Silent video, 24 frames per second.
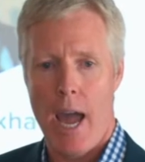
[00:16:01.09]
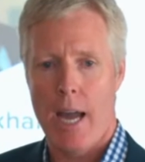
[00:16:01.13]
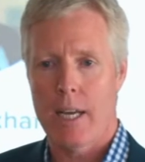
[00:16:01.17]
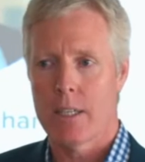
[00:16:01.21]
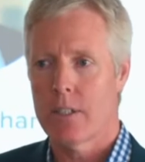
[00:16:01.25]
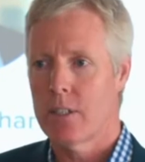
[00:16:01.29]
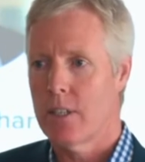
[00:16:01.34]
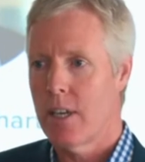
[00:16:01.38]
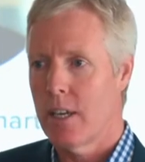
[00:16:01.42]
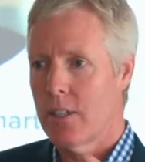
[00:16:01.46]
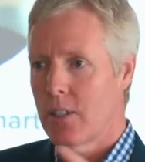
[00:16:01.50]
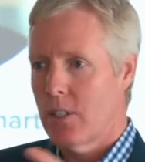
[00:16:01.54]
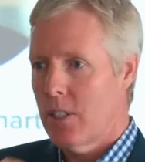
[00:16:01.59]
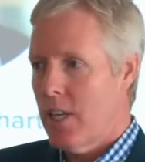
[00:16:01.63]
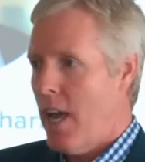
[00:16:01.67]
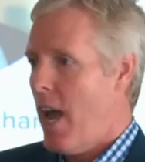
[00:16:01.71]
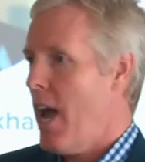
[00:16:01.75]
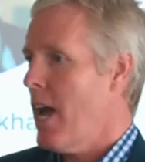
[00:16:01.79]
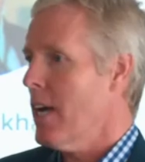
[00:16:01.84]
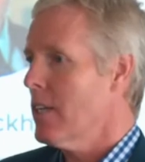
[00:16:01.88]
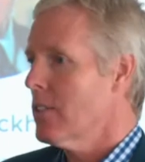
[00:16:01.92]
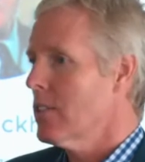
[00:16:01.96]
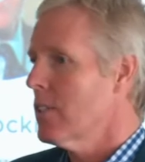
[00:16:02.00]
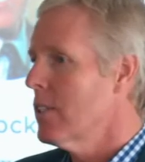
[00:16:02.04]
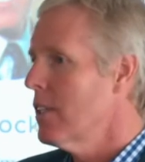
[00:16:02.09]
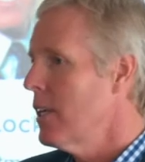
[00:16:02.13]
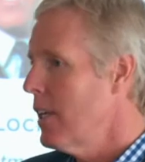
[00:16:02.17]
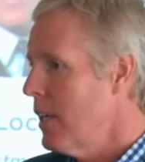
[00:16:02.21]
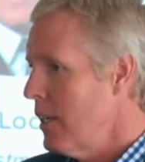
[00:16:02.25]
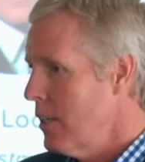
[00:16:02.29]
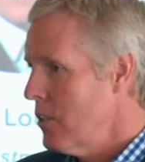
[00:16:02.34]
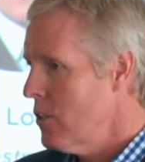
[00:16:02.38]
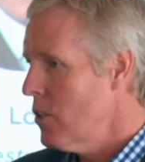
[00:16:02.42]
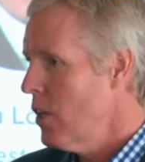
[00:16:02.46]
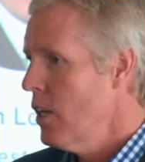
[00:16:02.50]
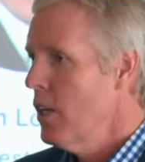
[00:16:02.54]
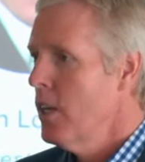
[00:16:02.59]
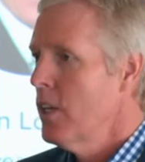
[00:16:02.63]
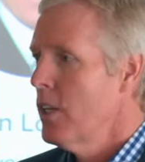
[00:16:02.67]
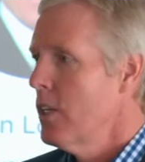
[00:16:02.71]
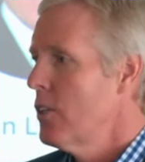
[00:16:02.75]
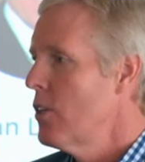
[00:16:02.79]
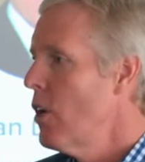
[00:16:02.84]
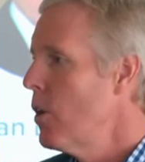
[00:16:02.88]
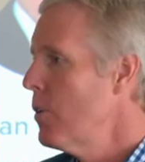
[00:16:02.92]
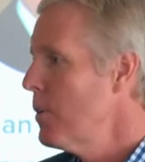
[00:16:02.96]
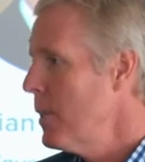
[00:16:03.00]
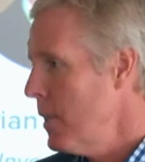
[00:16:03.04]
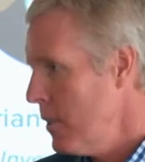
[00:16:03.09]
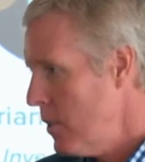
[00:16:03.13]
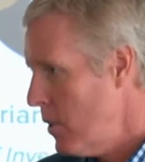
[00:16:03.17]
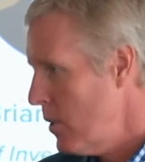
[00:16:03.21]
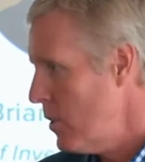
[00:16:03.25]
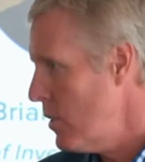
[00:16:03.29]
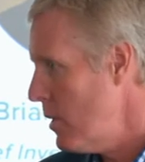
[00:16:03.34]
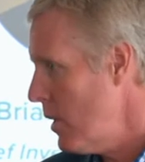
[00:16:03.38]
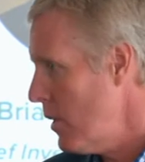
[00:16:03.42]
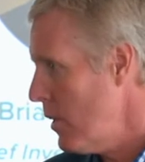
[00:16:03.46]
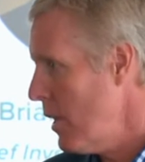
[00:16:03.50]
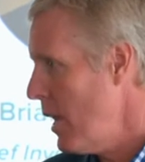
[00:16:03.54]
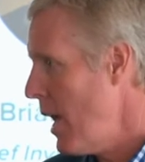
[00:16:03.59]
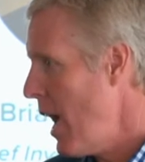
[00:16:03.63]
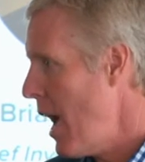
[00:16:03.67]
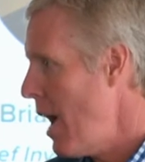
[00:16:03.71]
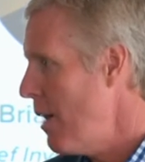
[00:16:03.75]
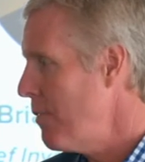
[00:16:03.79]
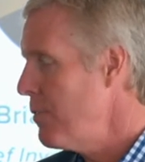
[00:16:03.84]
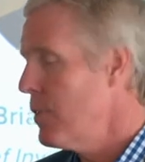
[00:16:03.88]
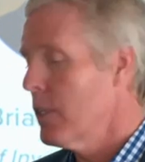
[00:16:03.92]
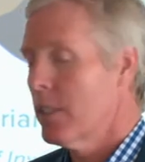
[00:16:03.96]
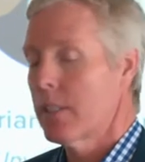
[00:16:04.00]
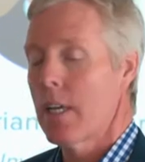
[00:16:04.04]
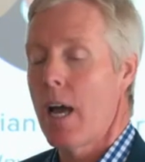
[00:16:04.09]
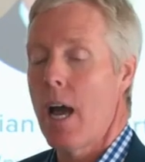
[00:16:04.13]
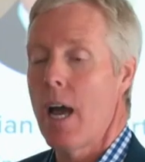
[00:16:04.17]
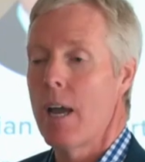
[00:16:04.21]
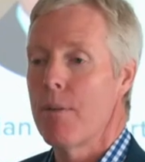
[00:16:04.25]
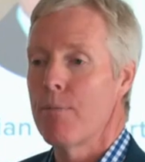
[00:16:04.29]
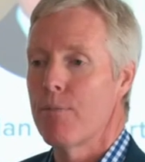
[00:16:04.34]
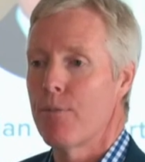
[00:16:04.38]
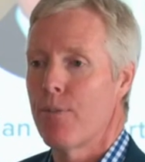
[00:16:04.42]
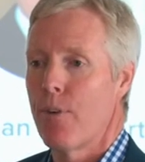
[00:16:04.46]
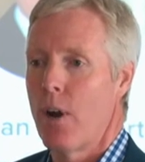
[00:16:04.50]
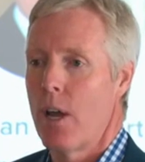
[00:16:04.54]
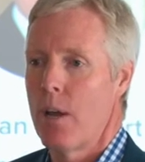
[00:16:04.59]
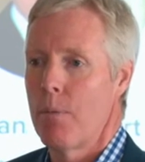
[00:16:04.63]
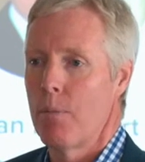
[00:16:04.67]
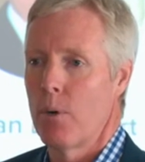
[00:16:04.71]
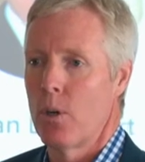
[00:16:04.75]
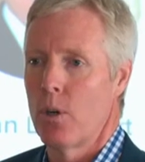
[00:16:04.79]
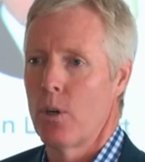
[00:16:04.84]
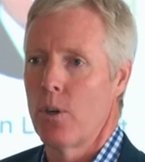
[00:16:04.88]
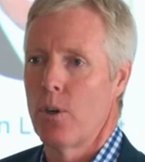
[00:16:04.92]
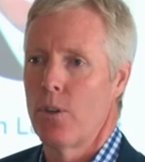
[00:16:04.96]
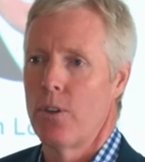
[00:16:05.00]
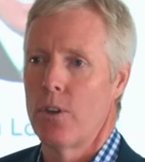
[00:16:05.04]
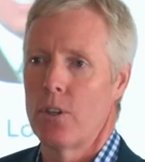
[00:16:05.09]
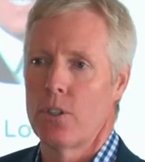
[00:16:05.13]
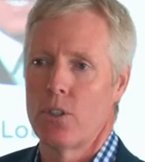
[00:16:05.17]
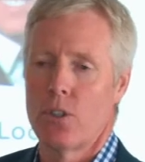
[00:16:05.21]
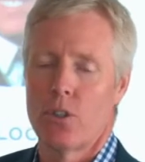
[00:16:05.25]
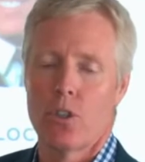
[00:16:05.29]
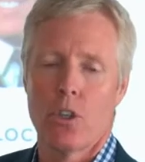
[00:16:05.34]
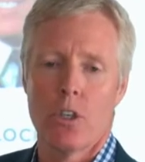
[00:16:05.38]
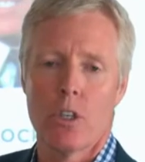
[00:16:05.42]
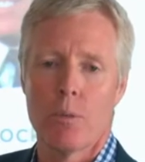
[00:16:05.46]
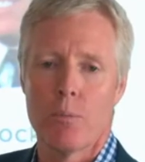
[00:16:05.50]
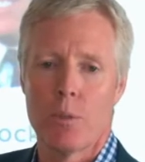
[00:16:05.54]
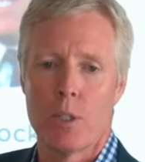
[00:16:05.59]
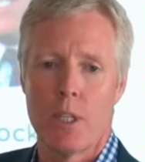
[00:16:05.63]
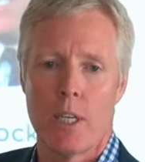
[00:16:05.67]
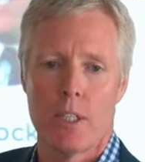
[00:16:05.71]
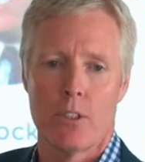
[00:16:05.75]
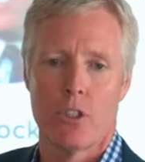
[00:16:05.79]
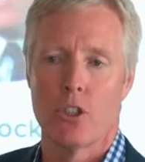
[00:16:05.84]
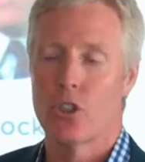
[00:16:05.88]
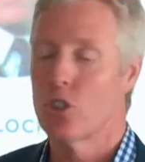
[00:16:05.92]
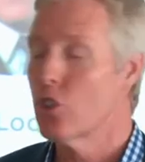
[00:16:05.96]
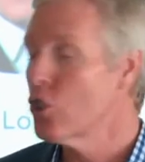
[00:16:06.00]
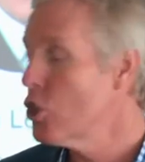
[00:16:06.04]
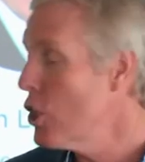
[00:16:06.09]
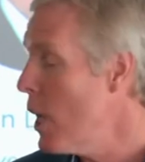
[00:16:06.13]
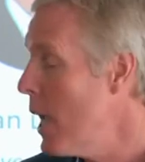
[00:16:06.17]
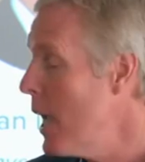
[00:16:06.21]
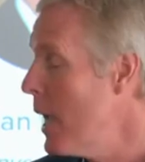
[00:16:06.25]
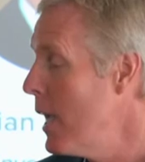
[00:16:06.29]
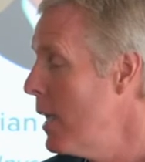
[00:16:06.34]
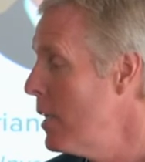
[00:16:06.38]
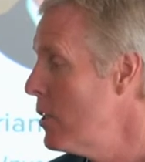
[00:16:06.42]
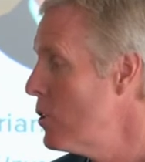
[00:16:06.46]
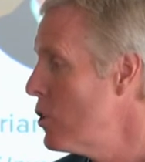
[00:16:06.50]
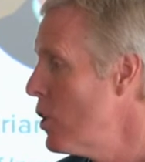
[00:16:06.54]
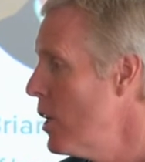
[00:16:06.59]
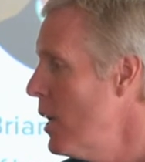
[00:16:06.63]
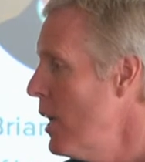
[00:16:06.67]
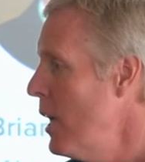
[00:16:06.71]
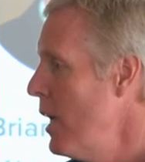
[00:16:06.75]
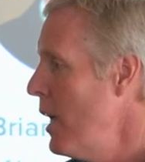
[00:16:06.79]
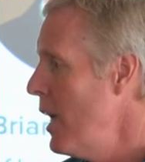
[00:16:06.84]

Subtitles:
access tax liens don't necessarily have the time frame, or their circumstances change,